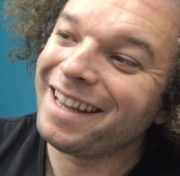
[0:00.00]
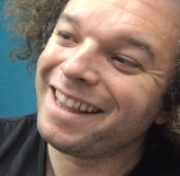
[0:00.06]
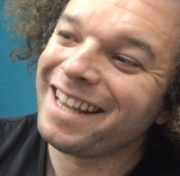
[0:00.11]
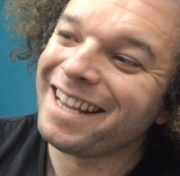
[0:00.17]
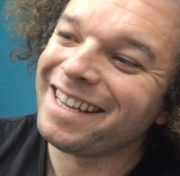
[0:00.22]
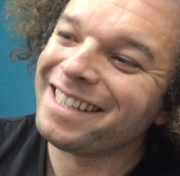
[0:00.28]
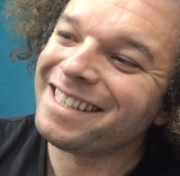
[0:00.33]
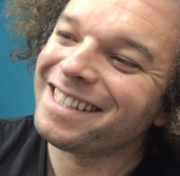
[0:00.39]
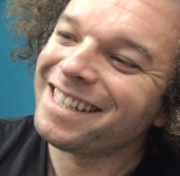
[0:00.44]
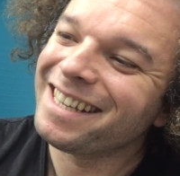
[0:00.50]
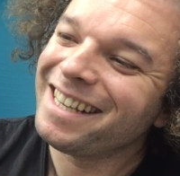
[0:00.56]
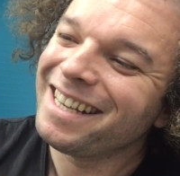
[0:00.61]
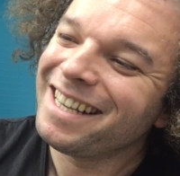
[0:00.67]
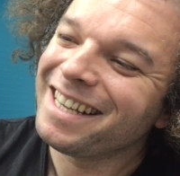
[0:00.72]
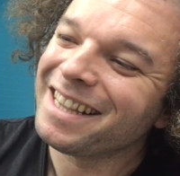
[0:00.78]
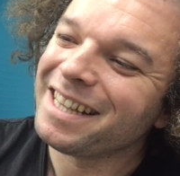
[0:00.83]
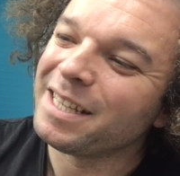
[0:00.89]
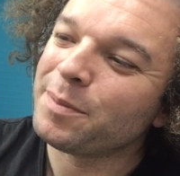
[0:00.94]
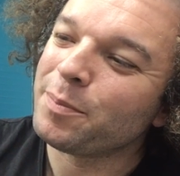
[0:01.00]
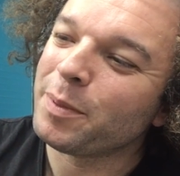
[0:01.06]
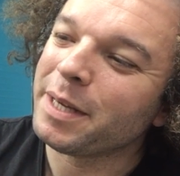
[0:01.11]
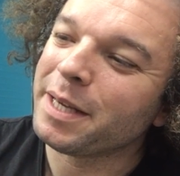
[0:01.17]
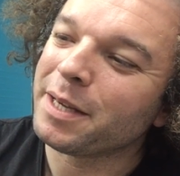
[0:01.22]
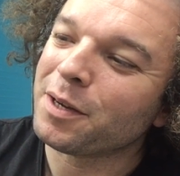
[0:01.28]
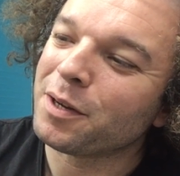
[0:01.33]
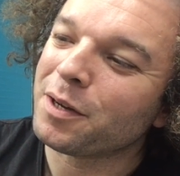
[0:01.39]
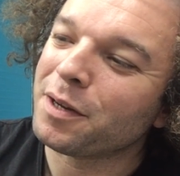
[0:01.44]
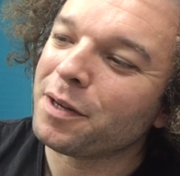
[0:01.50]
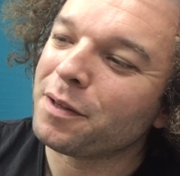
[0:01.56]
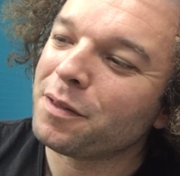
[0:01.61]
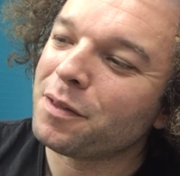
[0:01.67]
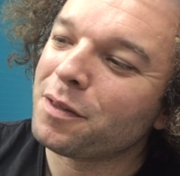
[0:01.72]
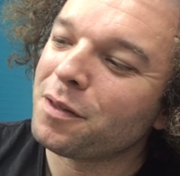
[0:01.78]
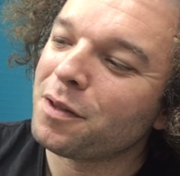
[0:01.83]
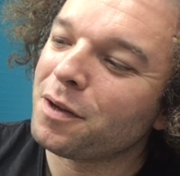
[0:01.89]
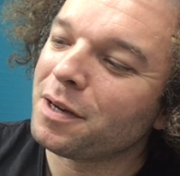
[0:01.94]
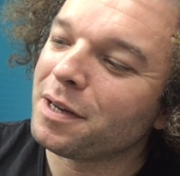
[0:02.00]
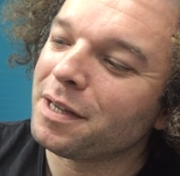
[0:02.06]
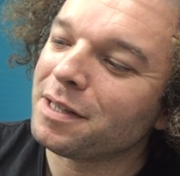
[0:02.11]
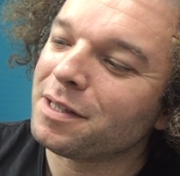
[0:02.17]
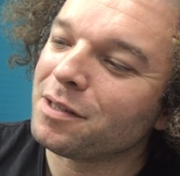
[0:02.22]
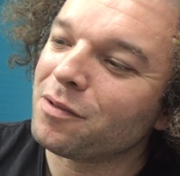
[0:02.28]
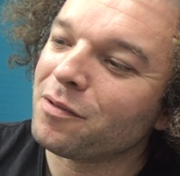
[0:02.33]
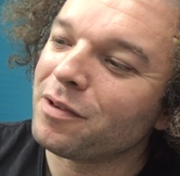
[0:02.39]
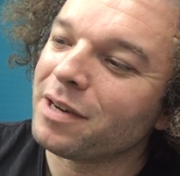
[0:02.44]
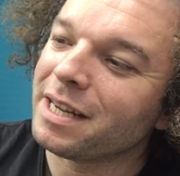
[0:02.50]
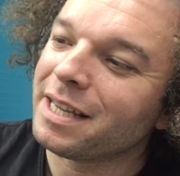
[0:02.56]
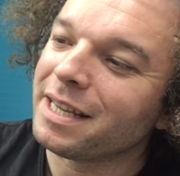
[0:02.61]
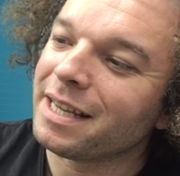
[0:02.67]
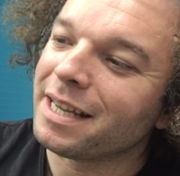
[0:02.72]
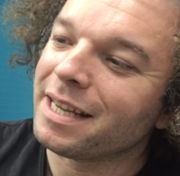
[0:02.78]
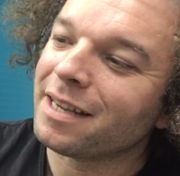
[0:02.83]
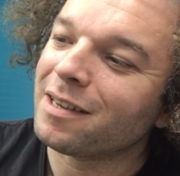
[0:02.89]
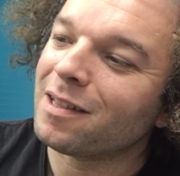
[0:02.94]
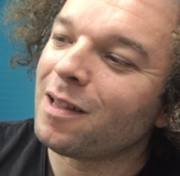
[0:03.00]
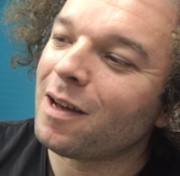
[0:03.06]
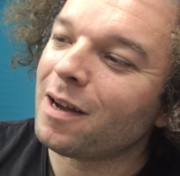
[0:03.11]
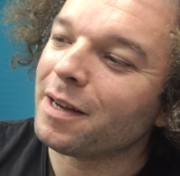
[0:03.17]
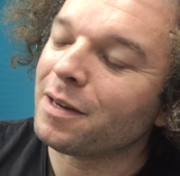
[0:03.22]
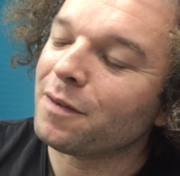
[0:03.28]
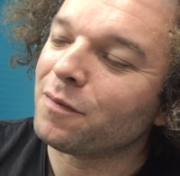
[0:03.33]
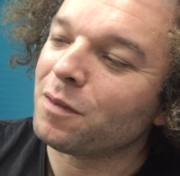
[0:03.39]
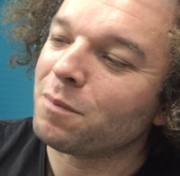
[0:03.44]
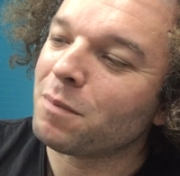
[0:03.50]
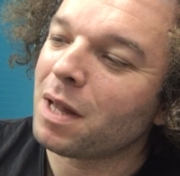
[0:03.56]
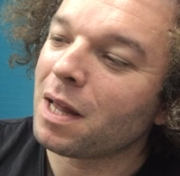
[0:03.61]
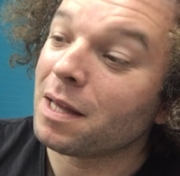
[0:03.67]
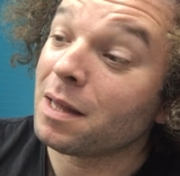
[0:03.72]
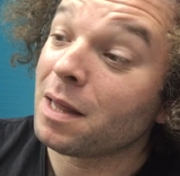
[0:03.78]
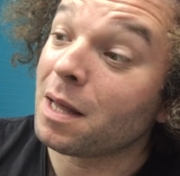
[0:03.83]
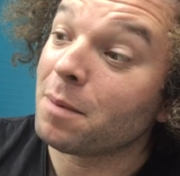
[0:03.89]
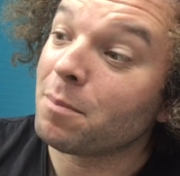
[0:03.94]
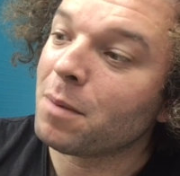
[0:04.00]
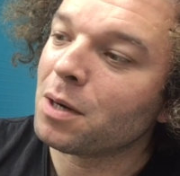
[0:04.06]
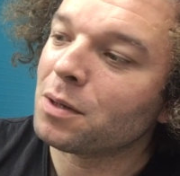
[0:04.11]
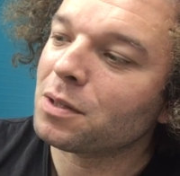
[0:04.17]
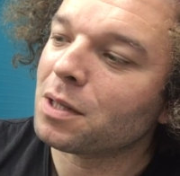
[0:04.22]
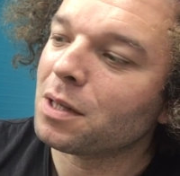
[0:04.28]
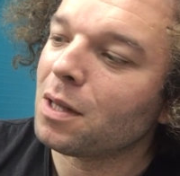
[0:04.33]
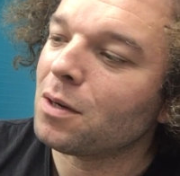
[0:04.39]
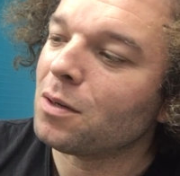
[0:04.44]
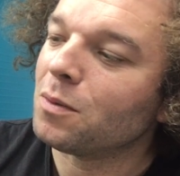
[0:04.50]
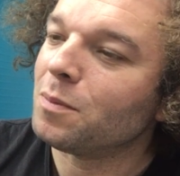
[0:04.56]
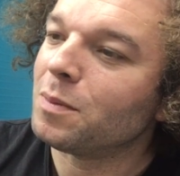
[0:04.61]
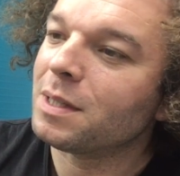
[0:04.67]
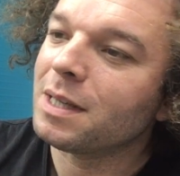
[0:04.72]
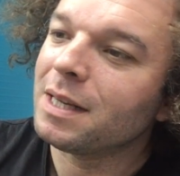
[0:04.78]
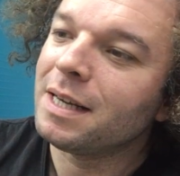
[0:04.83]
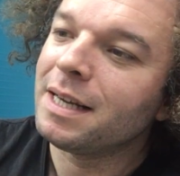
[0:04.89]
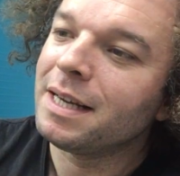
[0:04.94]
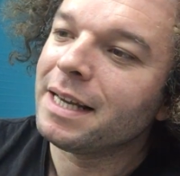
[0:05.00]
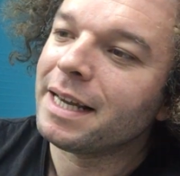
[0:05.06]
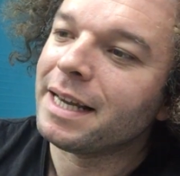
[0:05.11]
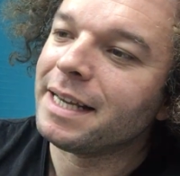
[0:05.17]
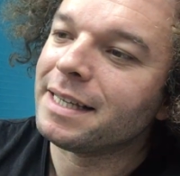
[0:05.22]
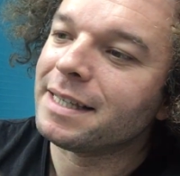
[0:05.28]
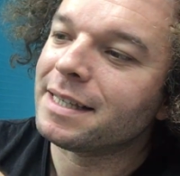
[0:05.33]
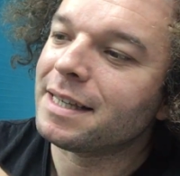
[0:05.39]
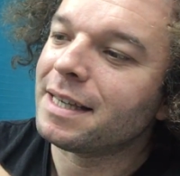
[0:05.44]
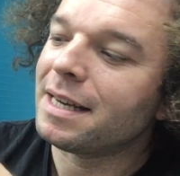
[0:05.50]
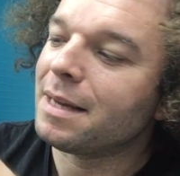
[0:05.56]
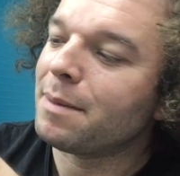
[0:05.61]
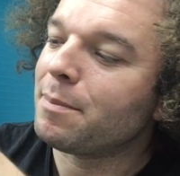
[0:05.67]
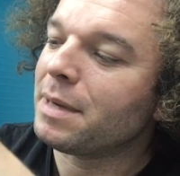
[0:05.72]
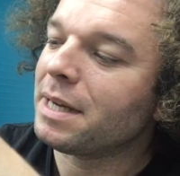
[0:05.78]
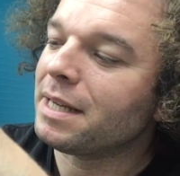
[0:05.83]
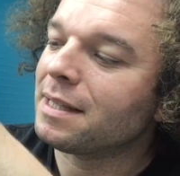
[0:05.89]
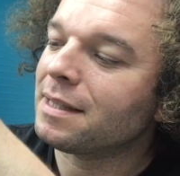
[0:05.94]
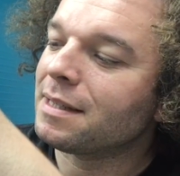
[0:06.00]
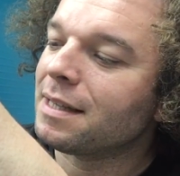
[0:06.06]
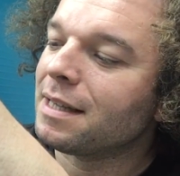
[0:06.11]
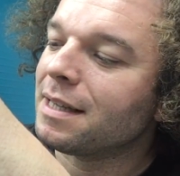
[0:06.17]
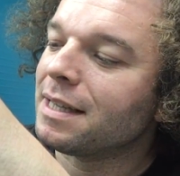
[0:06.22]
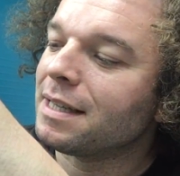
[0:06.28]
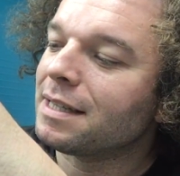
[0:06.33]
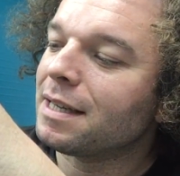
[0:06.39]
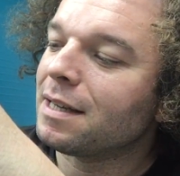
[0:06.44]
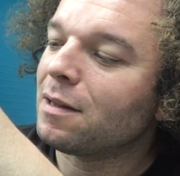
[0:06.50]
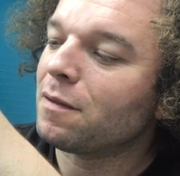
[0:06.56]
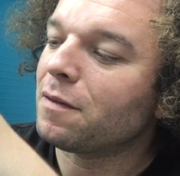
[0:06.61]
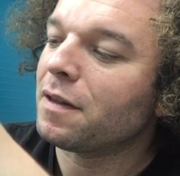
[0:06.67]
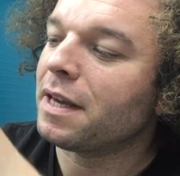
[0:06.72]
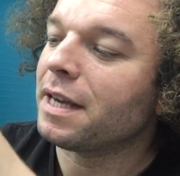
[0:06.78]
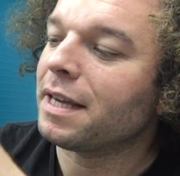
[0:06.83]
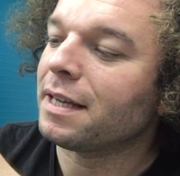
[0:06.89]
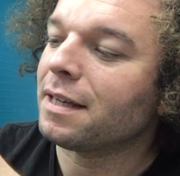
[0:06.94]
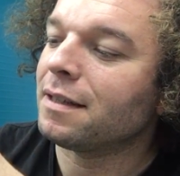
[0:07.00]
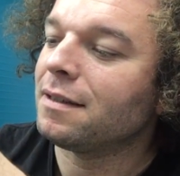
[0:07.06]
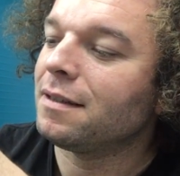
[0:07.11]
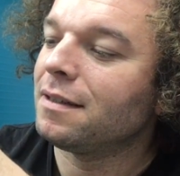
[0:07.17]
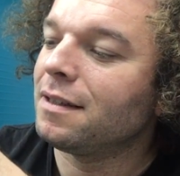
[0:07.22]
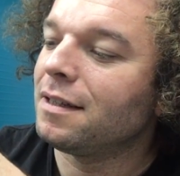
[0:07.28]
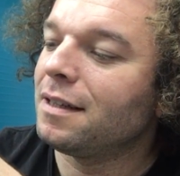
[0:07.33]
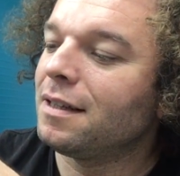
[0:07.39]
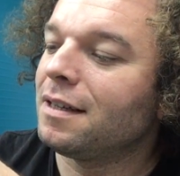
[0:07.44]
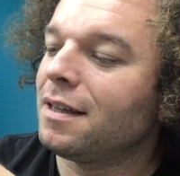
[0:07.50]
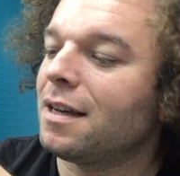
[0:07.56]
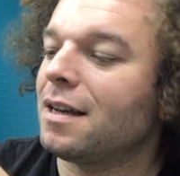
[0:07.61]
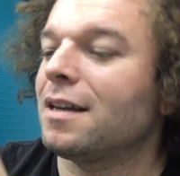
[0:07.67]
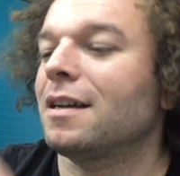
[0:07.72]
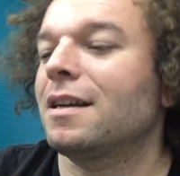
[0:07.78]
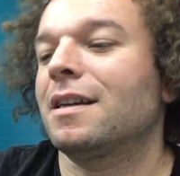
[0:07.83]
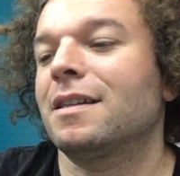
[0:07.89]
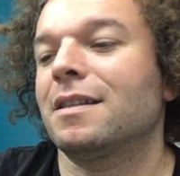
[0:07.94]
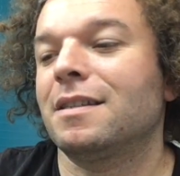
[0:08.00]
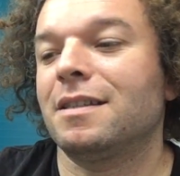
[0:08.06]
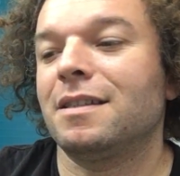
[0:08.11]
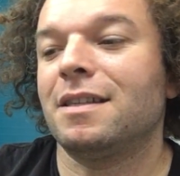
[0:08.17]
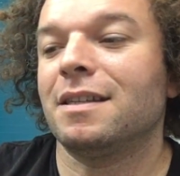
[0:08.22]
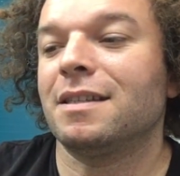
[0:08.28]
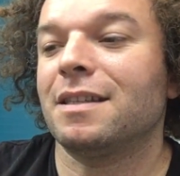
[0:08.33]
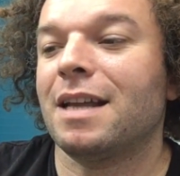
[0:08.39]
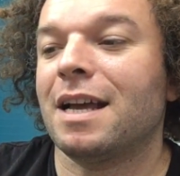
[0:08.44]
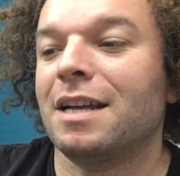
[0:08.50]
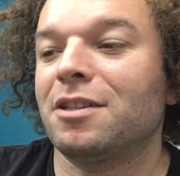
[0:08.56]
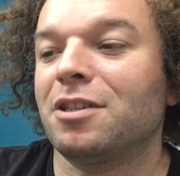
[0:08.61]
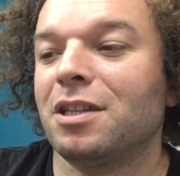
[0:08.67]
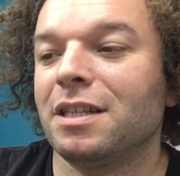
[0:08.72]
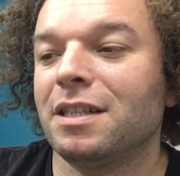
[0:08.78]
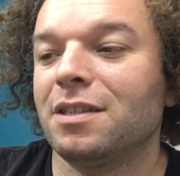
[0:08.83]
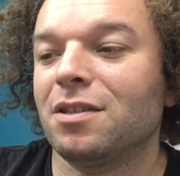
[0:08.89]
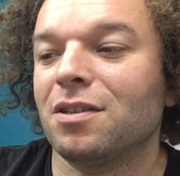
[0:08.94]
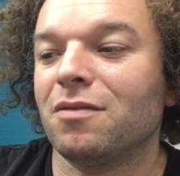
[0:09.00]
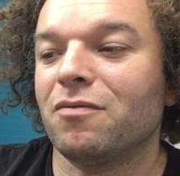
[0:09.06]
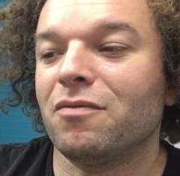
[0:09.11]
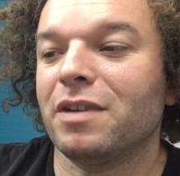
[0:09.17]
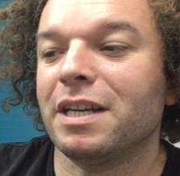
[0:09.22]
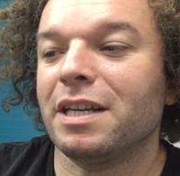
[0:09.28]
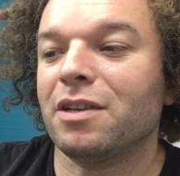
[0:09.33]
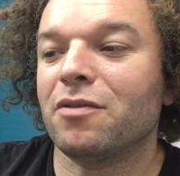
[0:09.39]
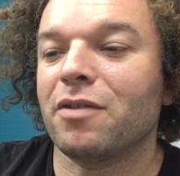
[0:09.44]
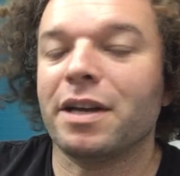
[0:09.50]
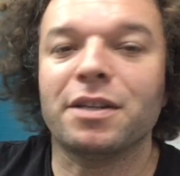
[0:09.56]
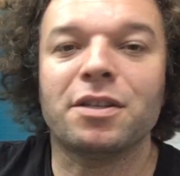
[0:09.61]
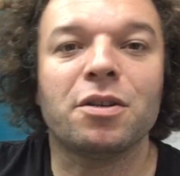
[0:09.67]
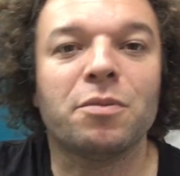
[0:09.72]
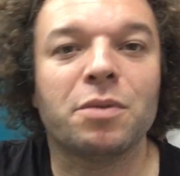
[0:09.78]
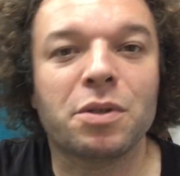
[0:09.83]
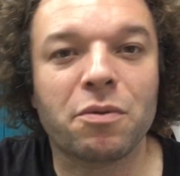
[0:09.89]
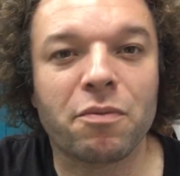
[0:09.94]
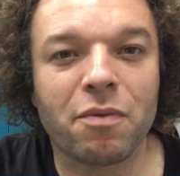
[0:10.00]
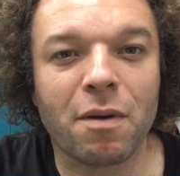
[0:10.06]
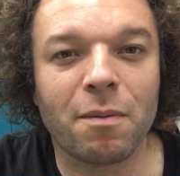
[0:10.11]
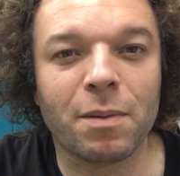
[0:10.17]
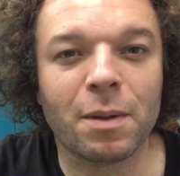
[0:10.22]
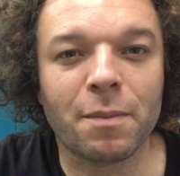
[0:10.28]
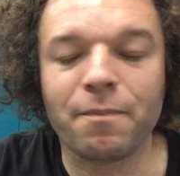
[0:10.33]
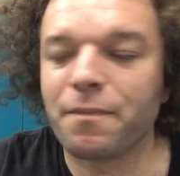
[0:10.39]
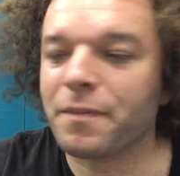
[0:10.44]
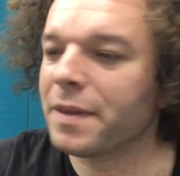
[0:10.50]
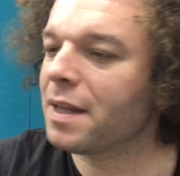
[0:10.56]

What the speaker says: this being on a 30-degree incline of like most globes is that it means that this little thing doesn't actually sort of really create too much of a problem.